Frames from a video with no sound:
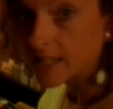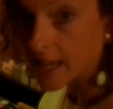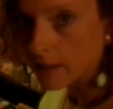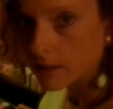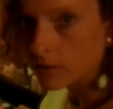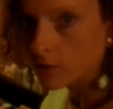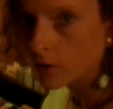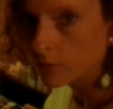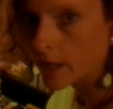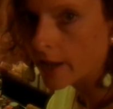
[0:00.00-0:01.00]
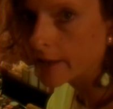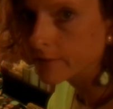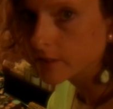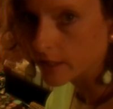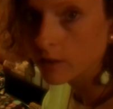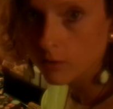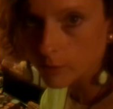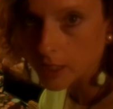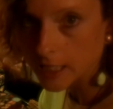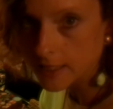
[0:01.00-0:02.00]
death in their own lives, like
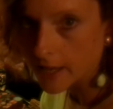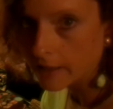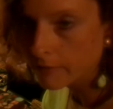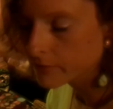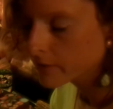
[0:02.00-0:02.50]
3D death.